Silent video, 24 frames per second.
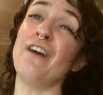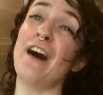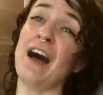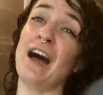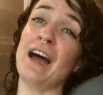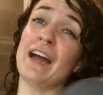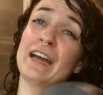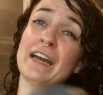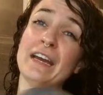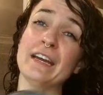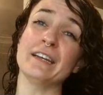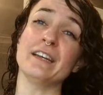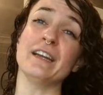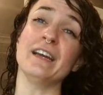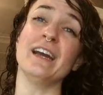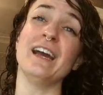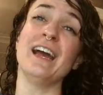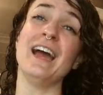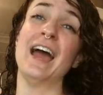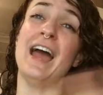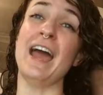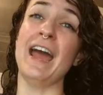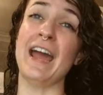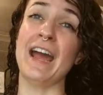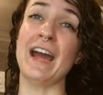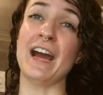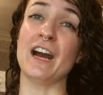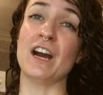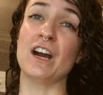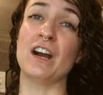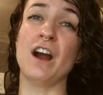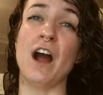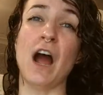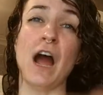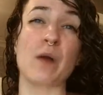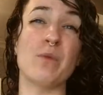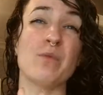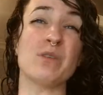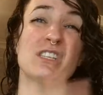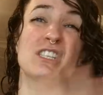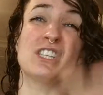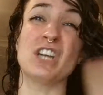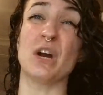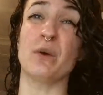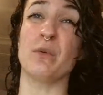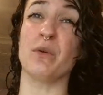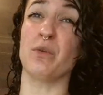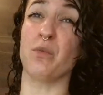fine hair, I would
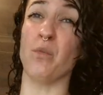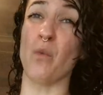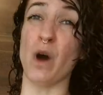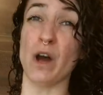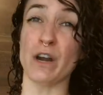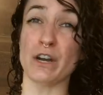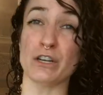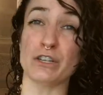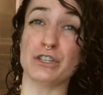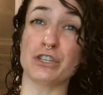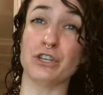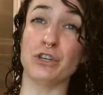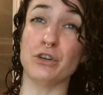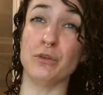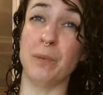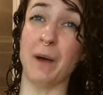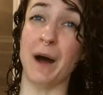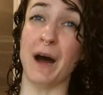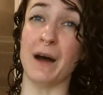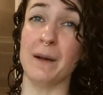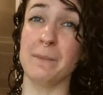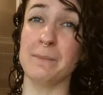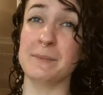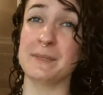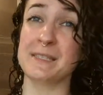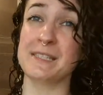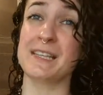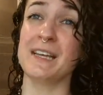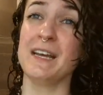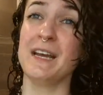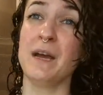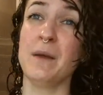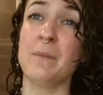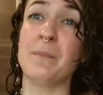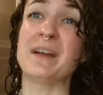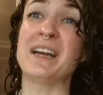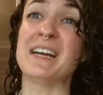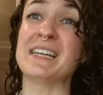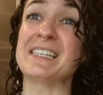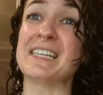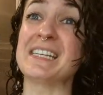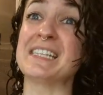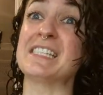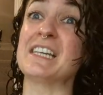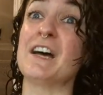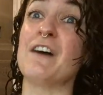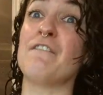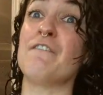start with 1 or 2 pumps because
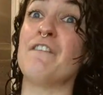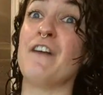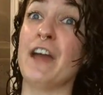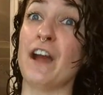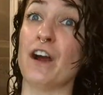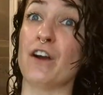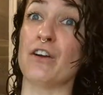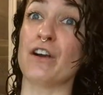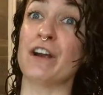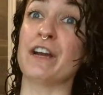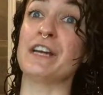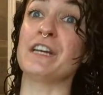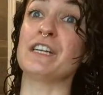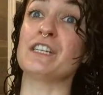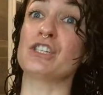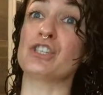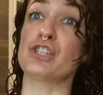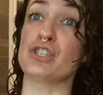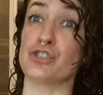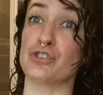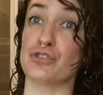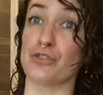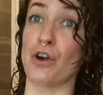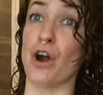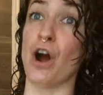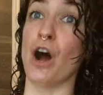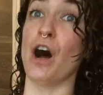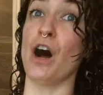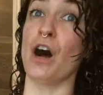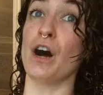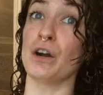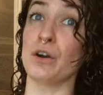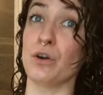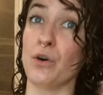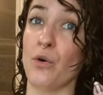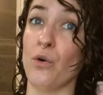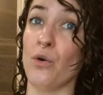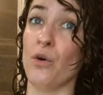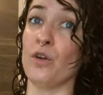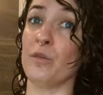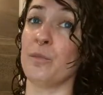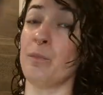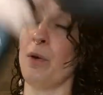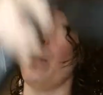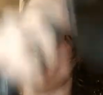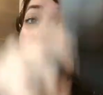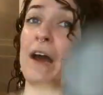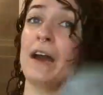it's a very strong
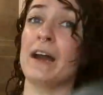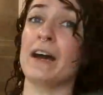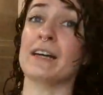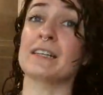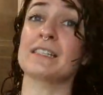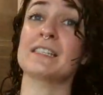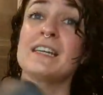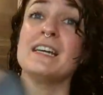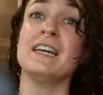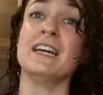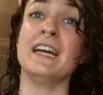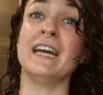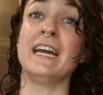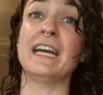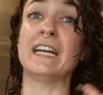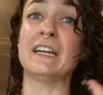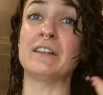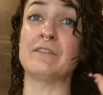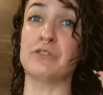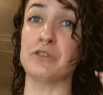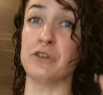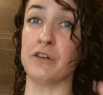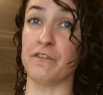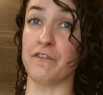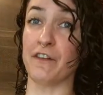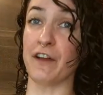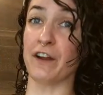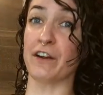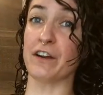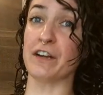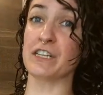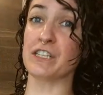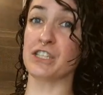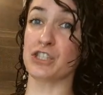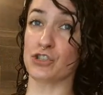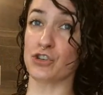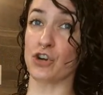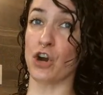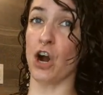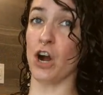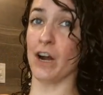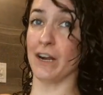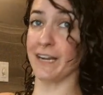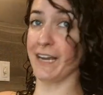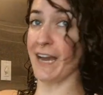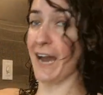hold product. It gives you a very strong